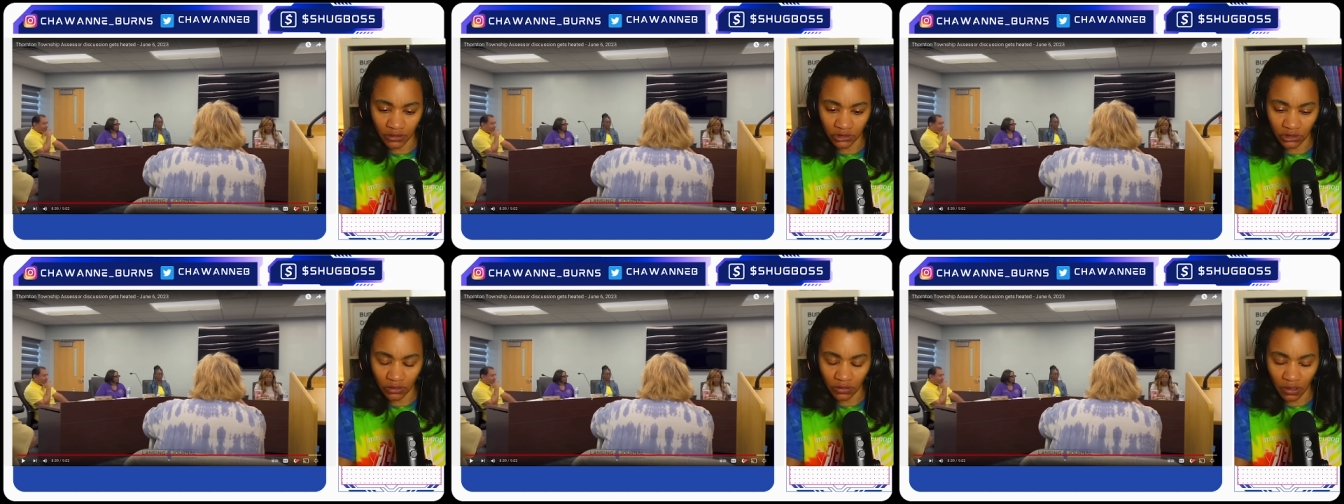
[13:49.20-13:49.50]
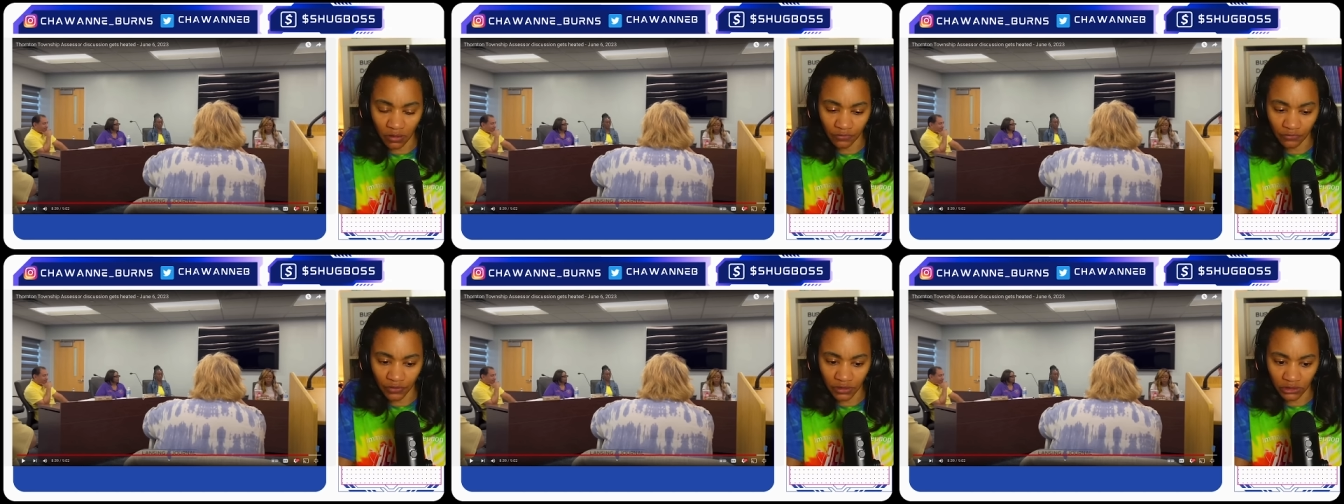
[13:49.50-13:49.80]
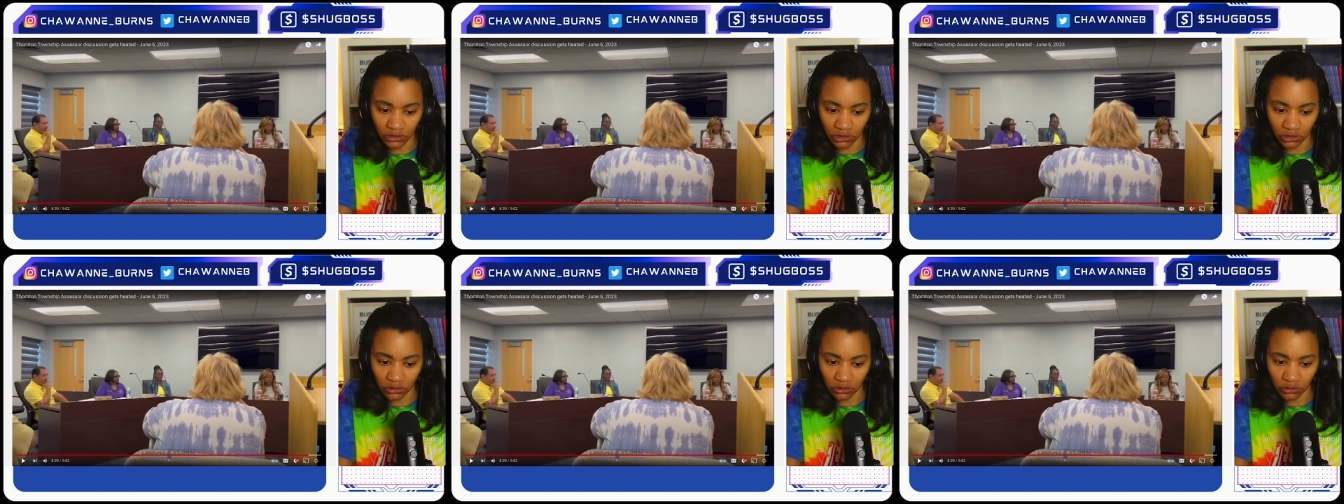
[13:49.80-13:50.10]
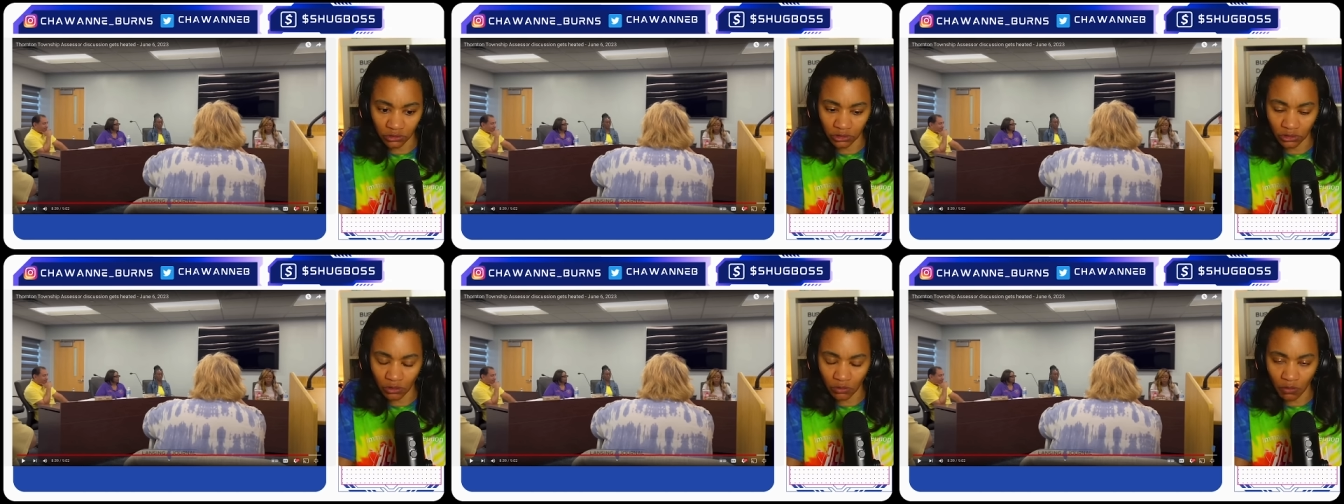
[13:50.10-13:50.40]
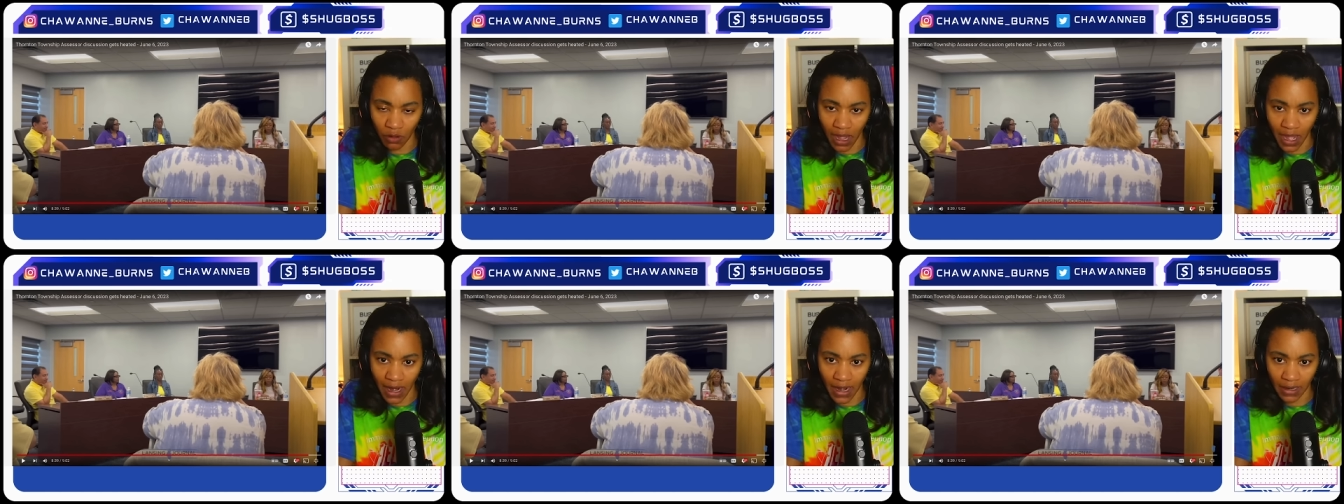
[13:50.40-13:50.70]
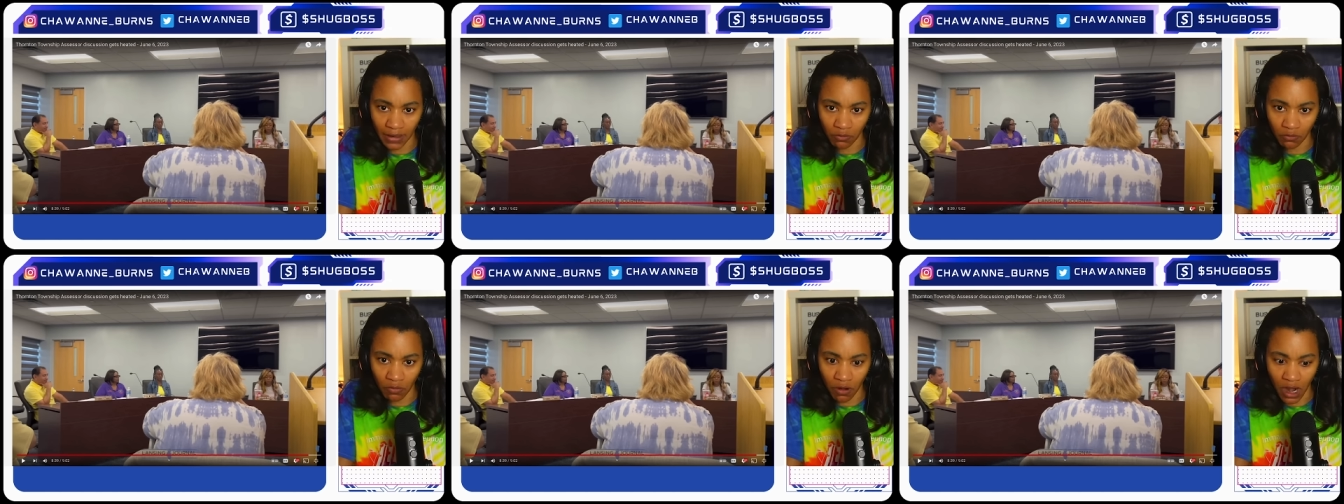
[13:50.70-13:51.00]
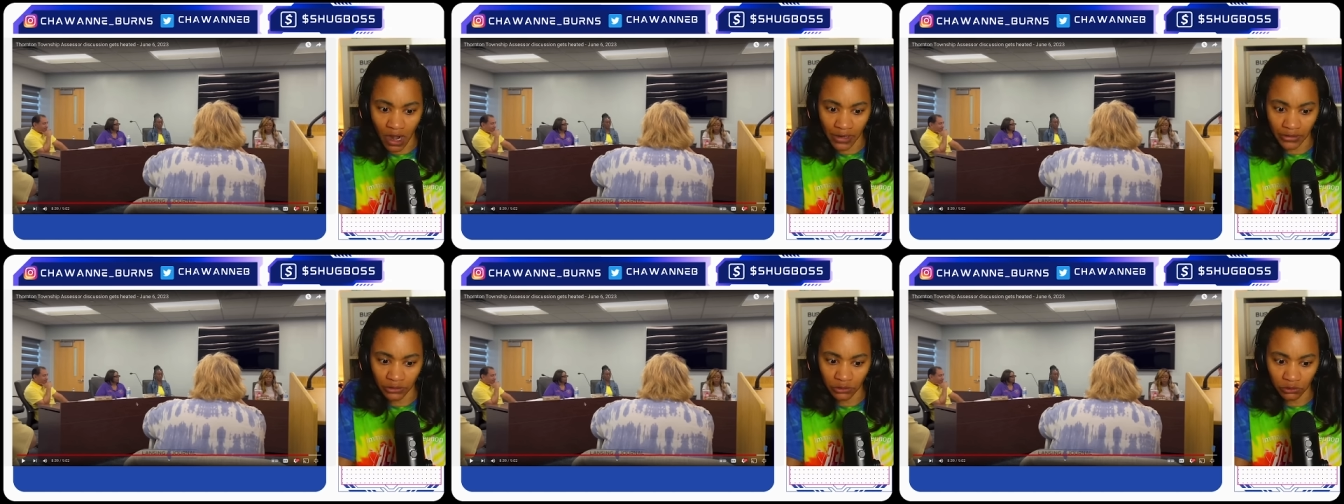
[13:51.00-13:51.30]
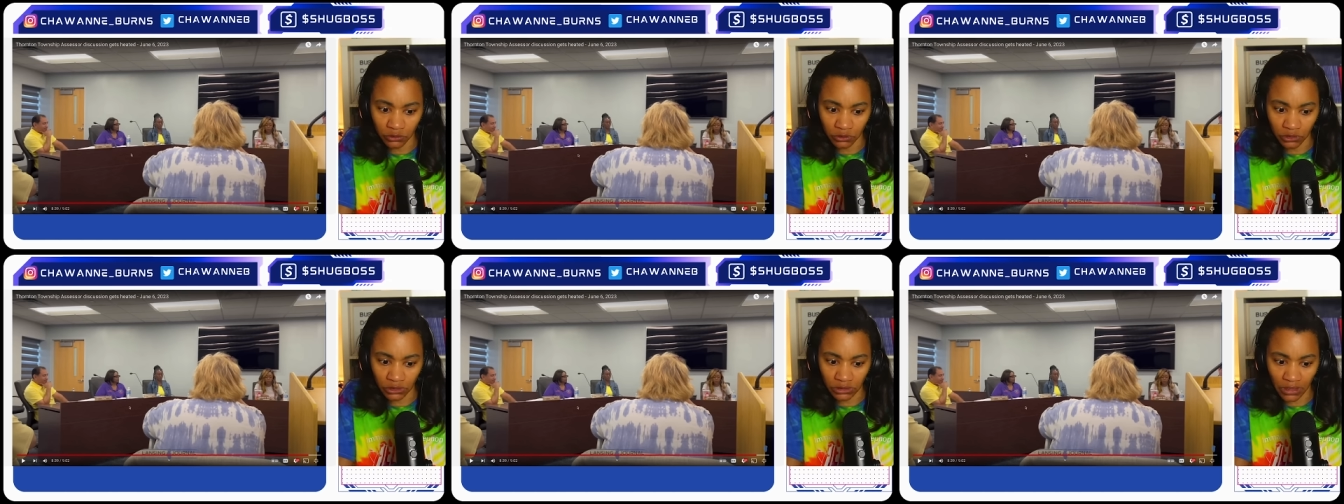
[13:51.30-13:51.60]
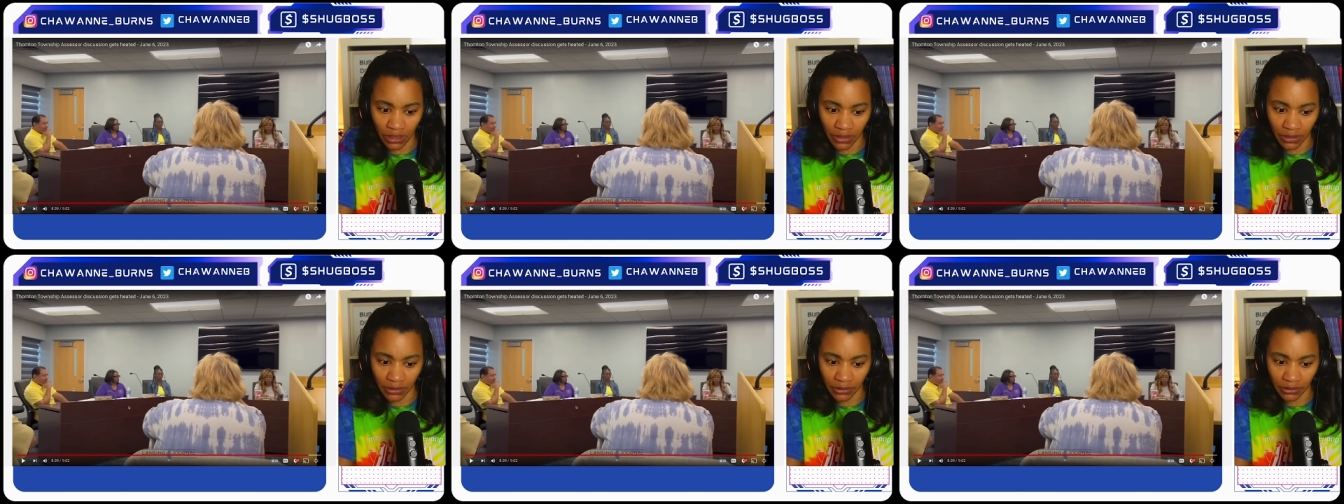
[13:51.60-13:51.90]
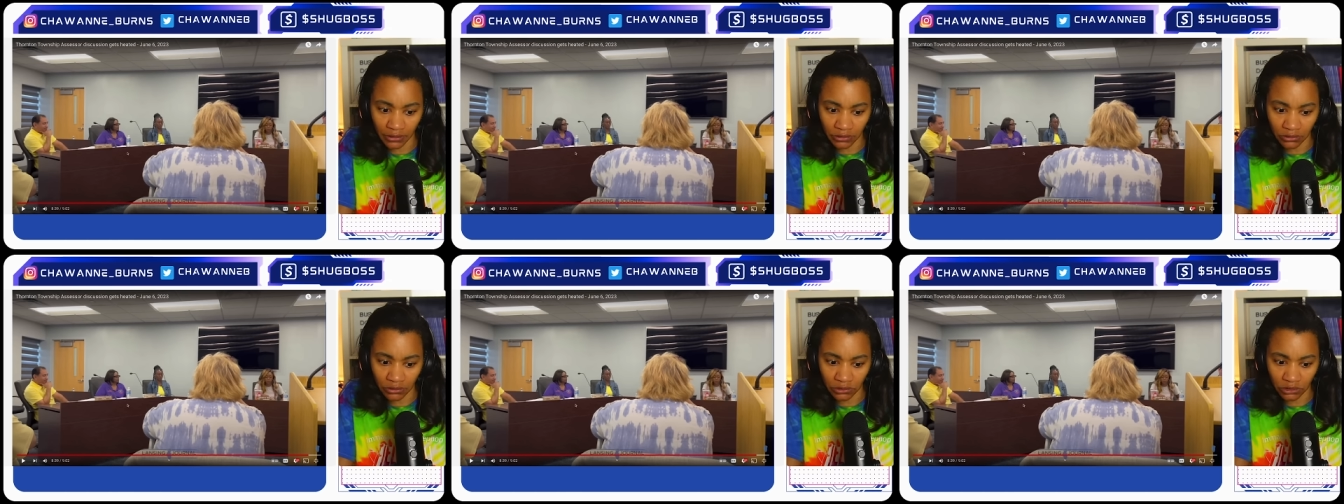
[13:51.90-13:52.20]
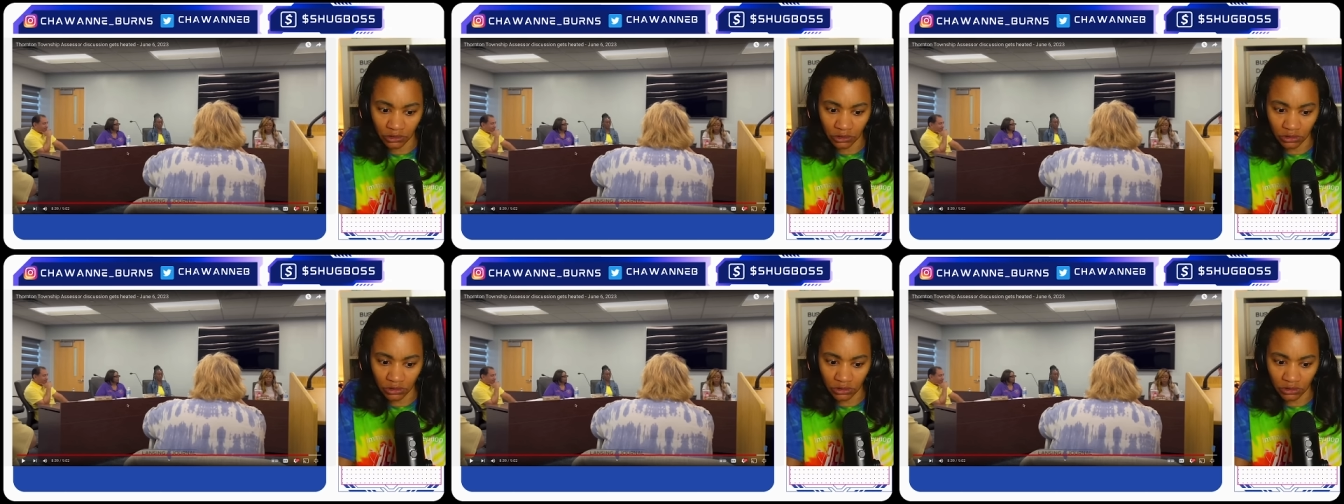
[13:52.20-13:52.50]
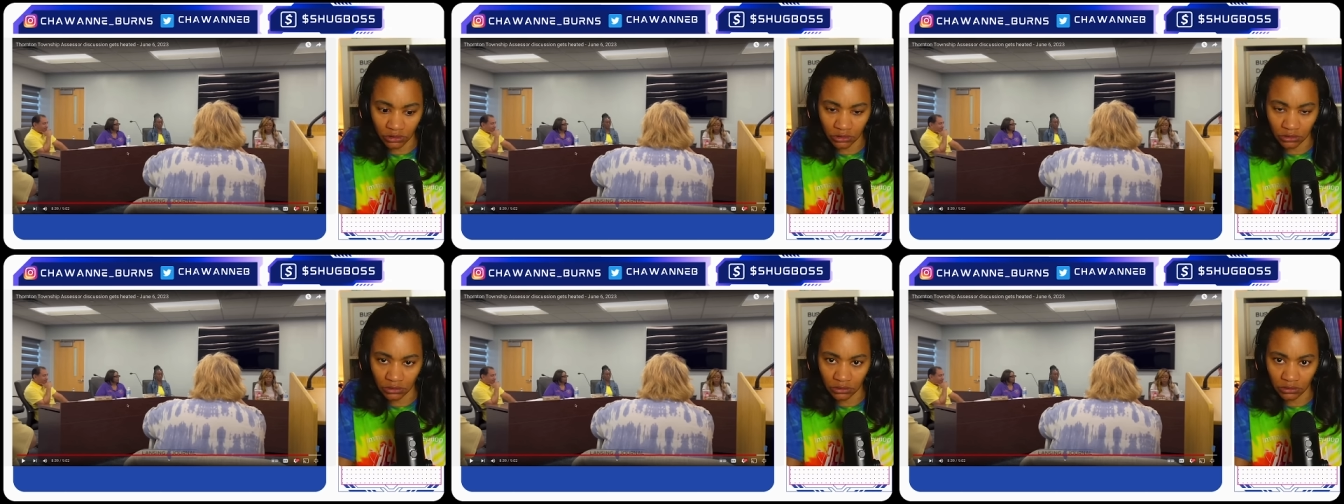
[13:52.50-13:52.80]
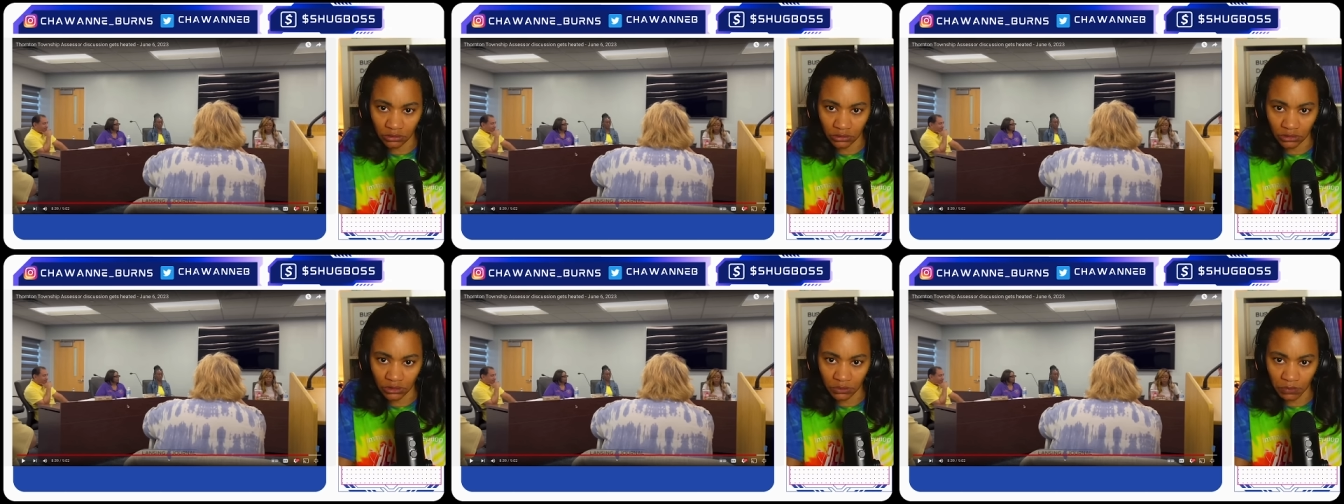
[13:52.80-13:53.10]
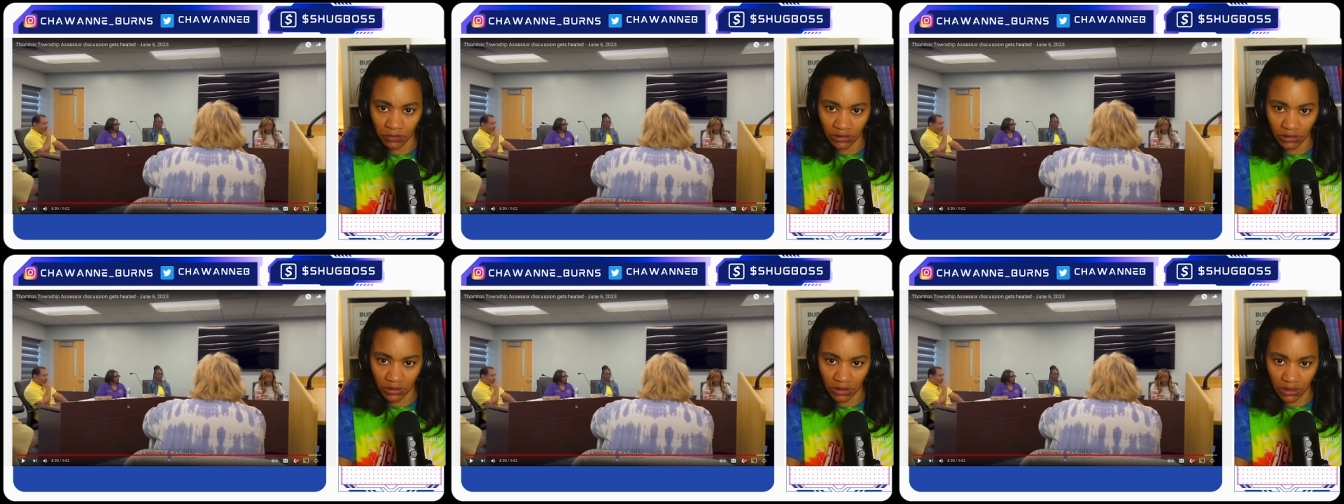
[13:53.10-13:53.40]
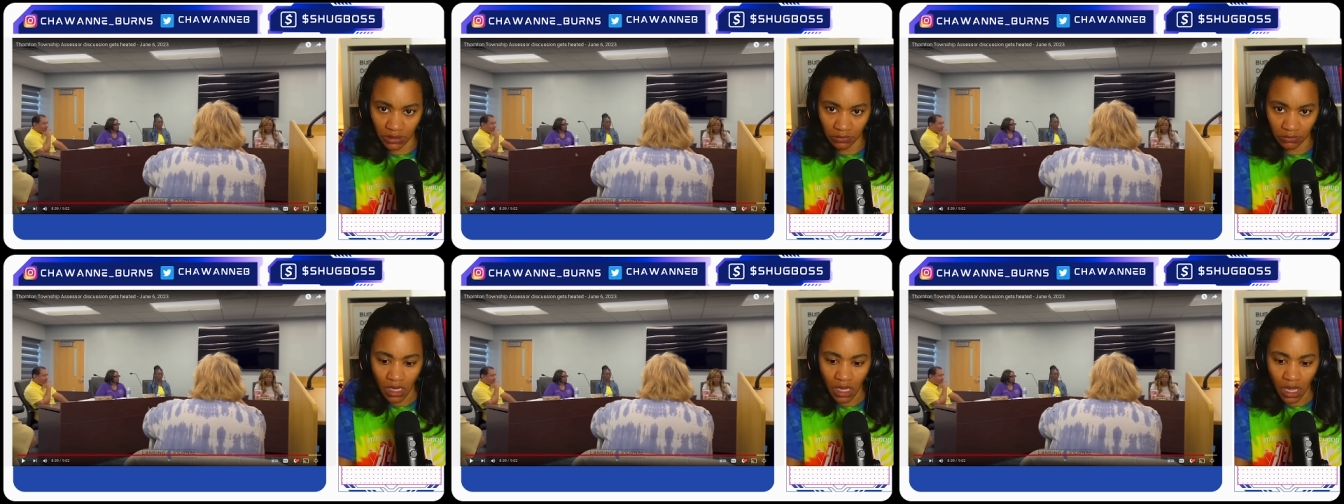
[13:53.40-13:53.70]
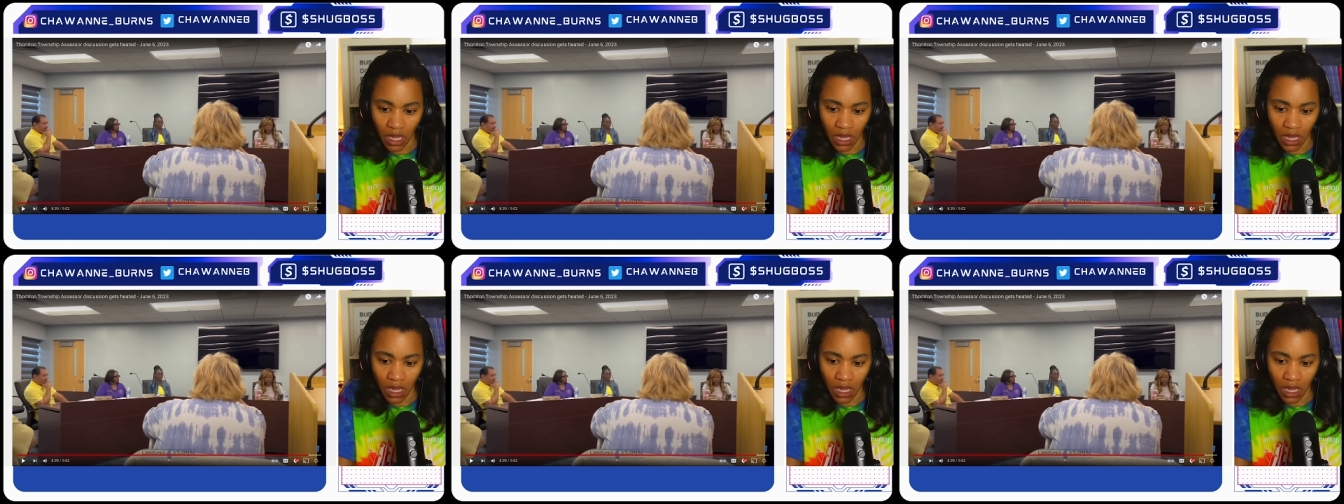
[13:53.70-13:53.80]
officials, so why are you scared to speak up?